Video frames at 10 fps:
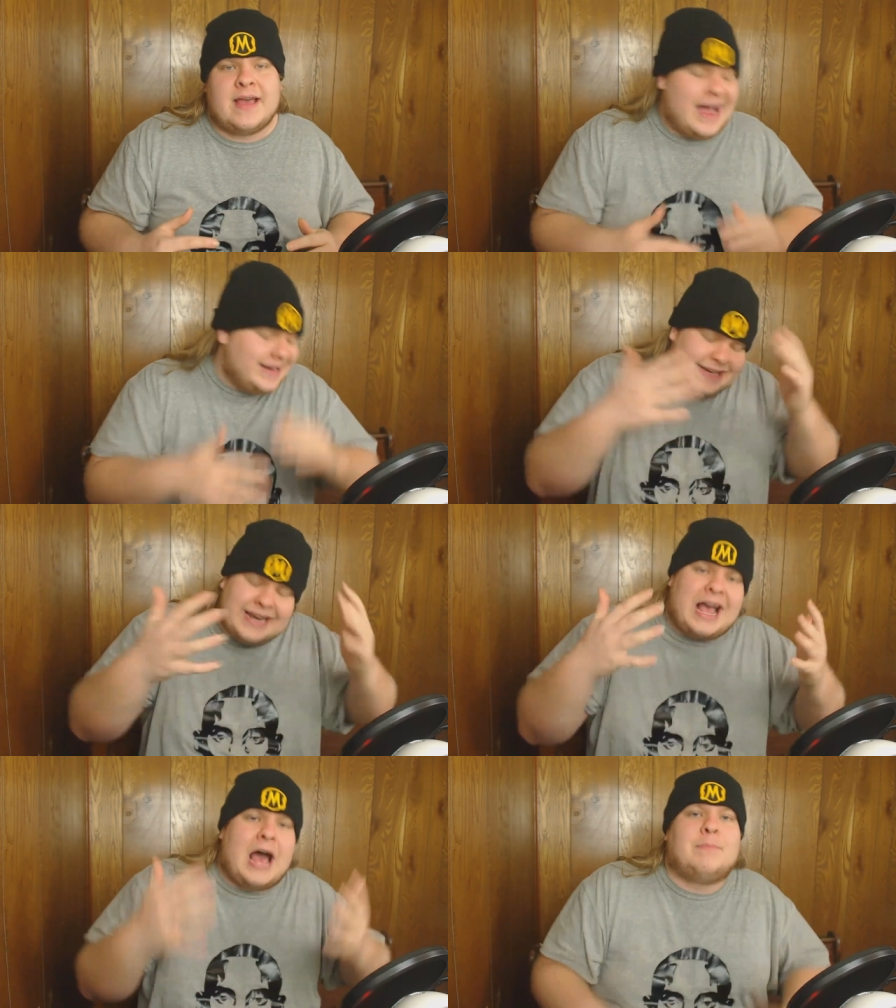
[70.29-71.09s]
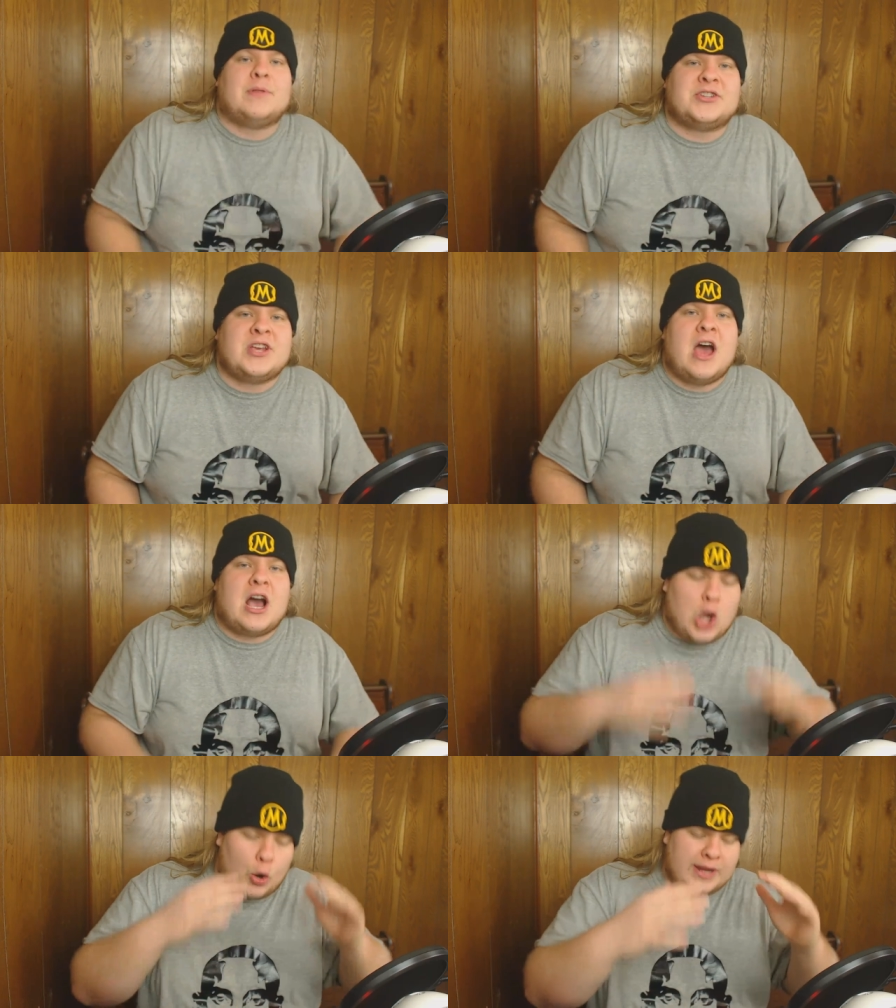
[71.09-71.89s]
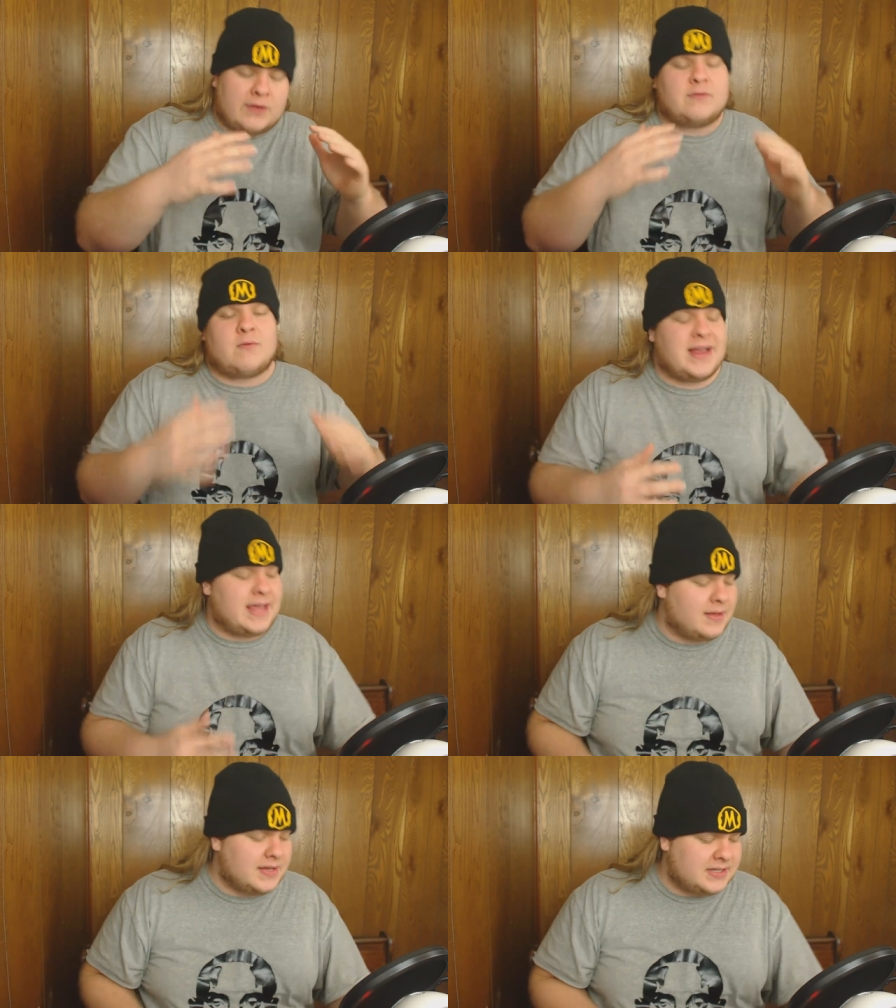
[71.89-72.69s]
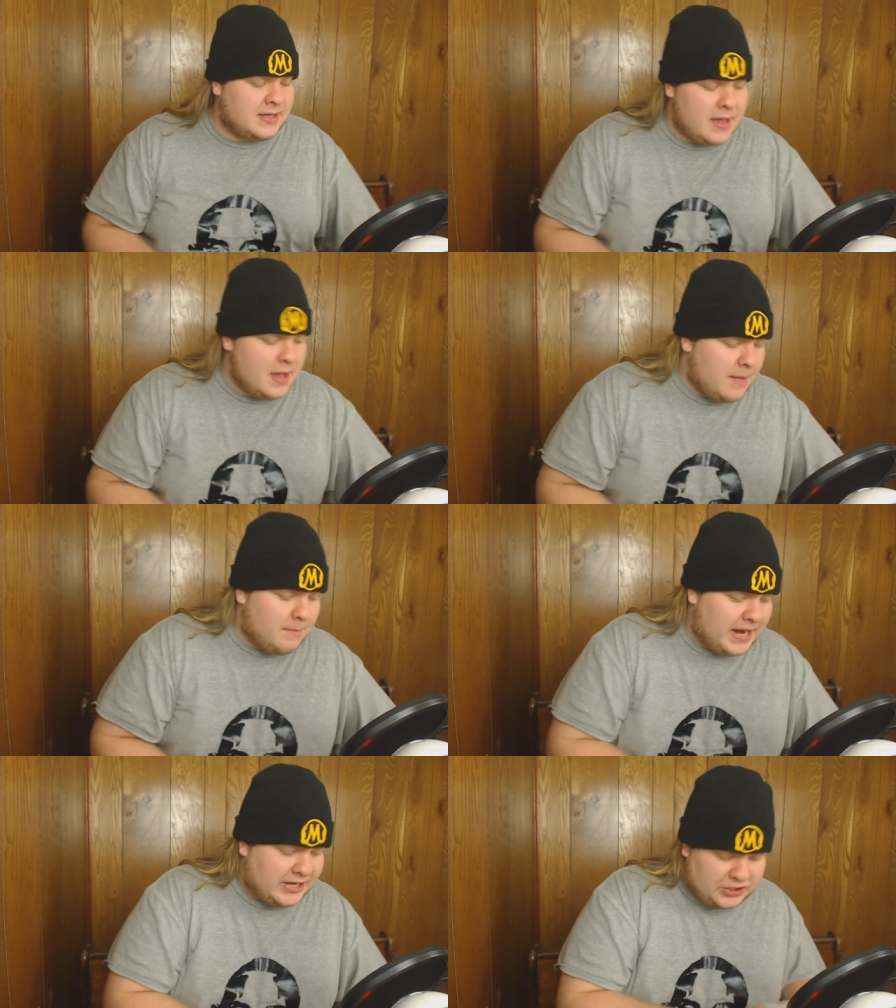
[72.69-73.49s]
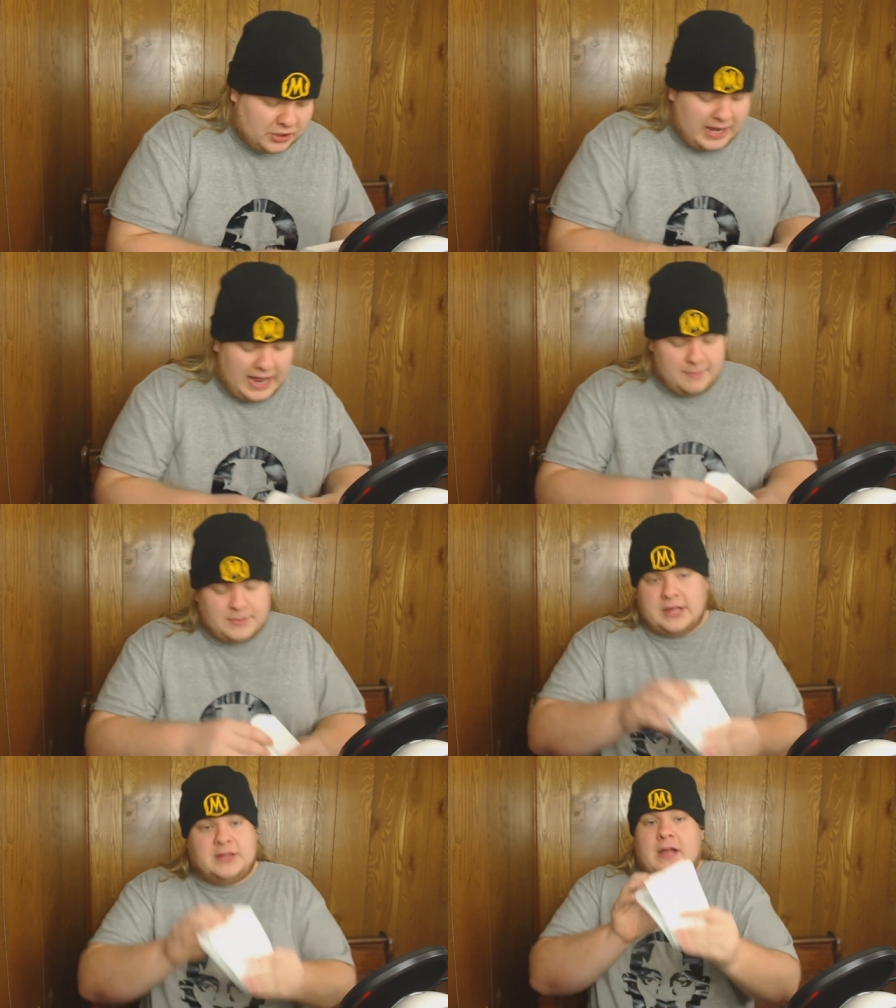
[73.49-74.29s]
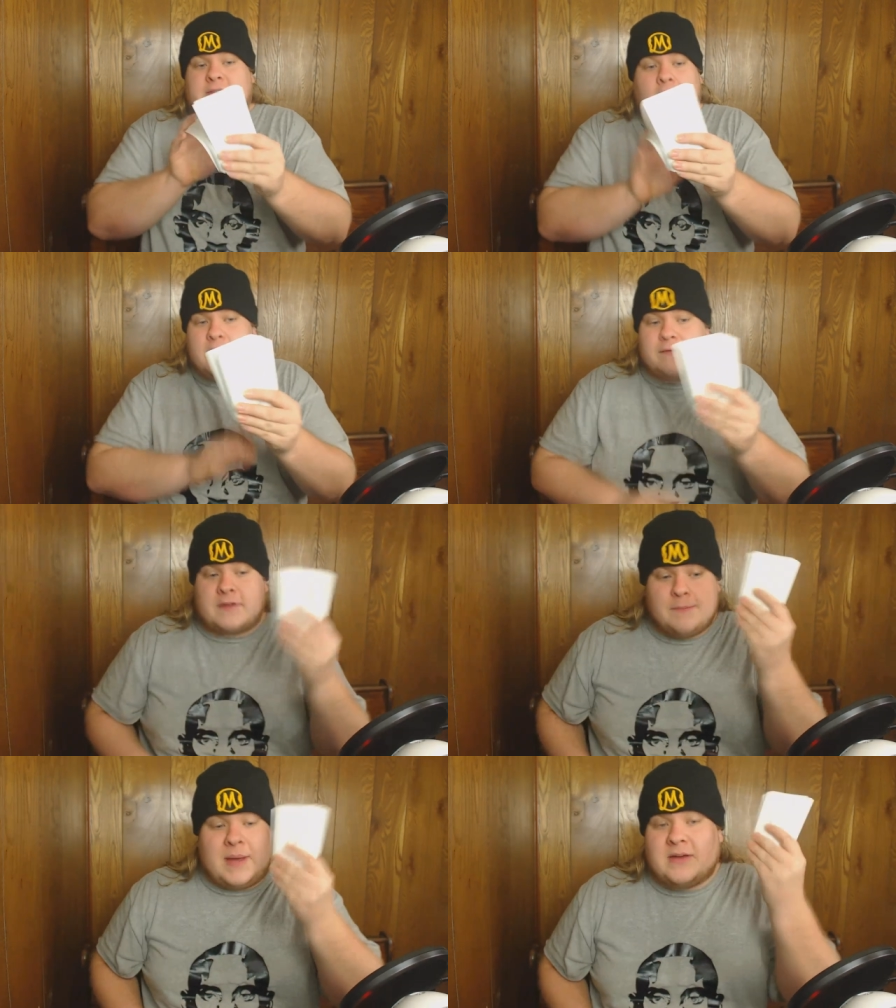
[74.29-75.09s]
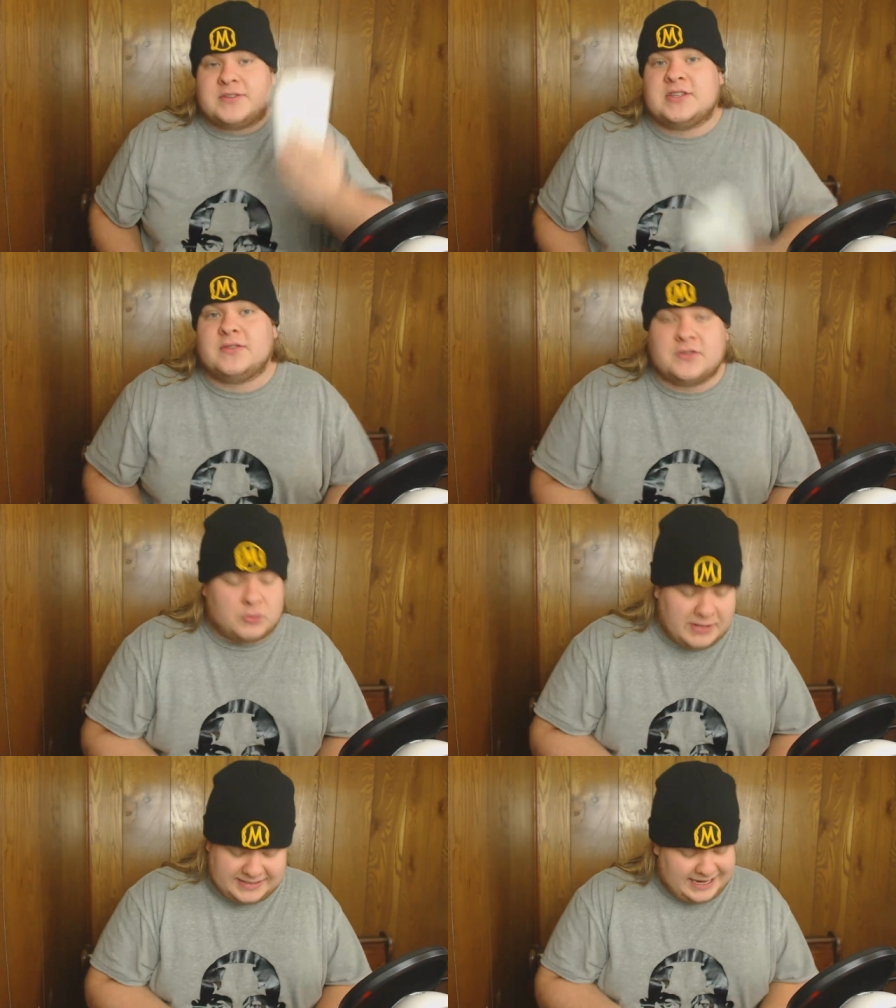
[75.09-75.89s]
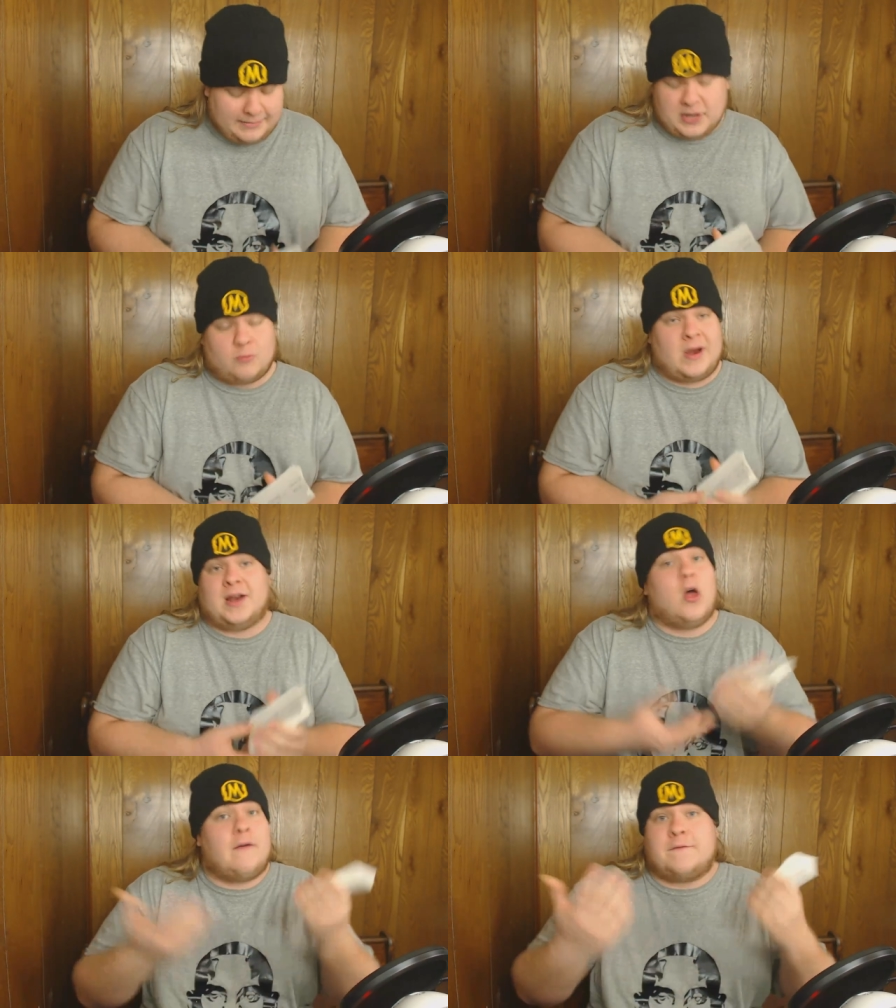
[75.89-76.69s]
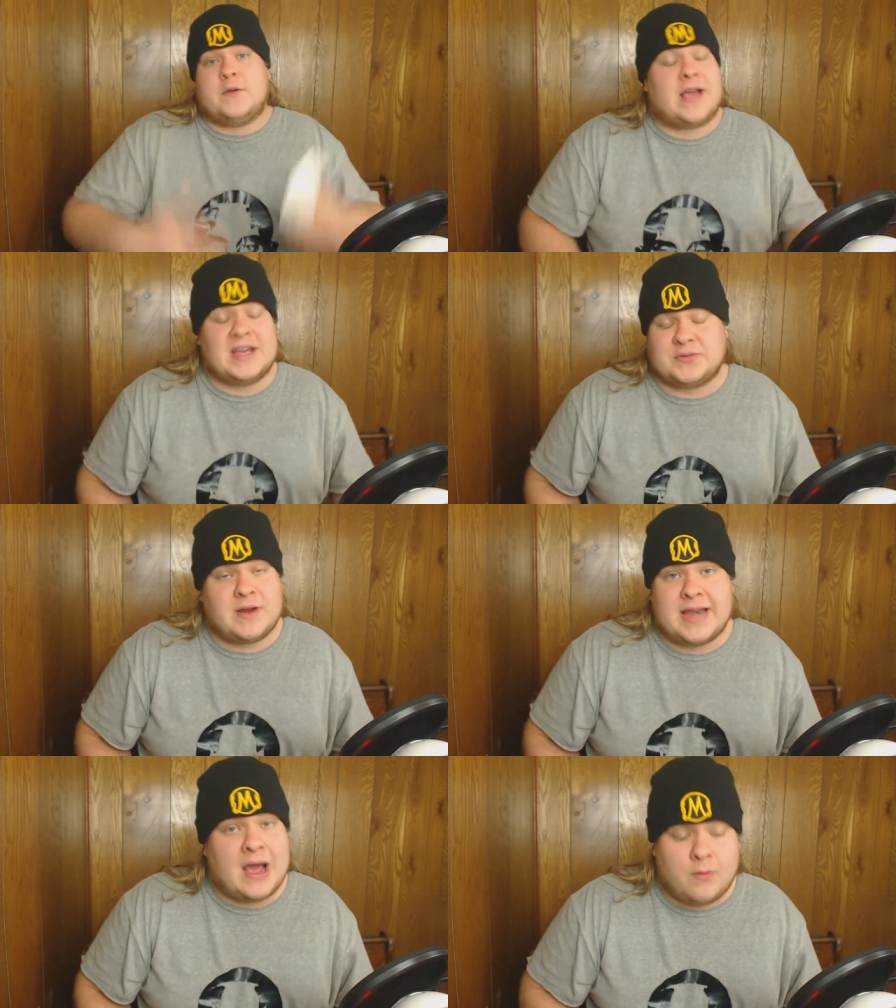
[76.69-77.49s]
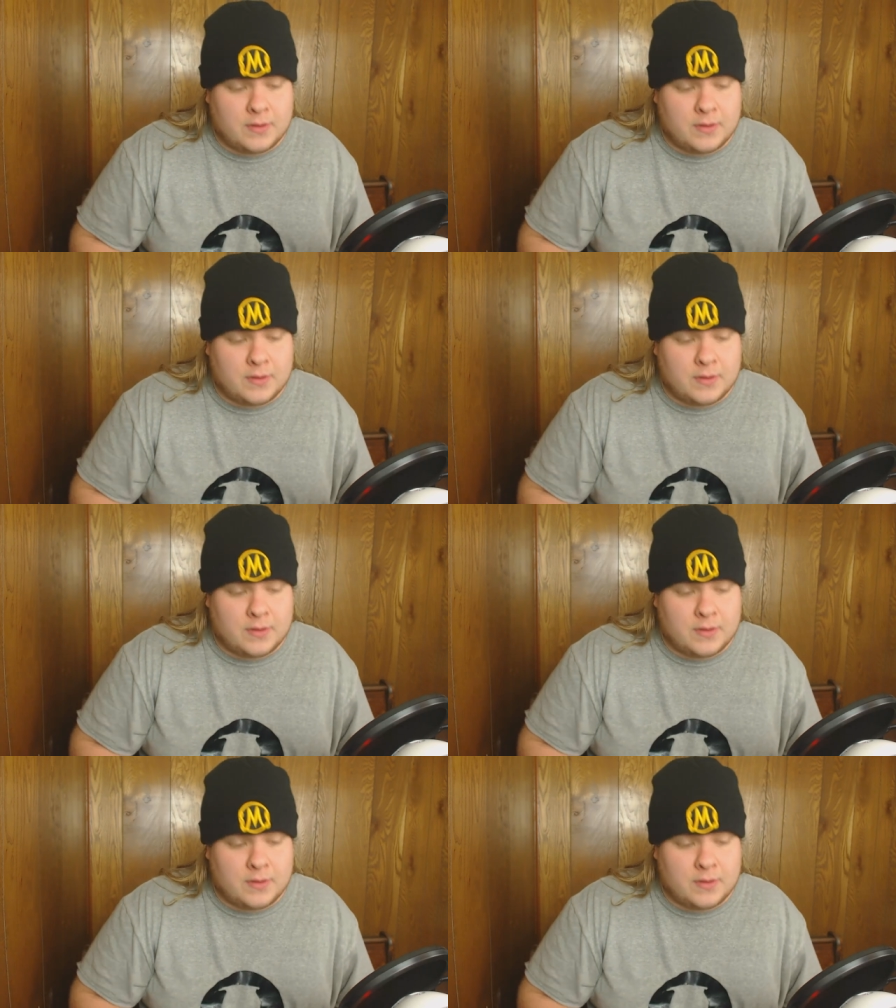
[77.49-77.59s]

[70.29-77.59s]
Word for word: I didn't accomplish a coherent ranking list, but I sure got a ton of comparison tweets that I'm going to rattle off for you guys right now.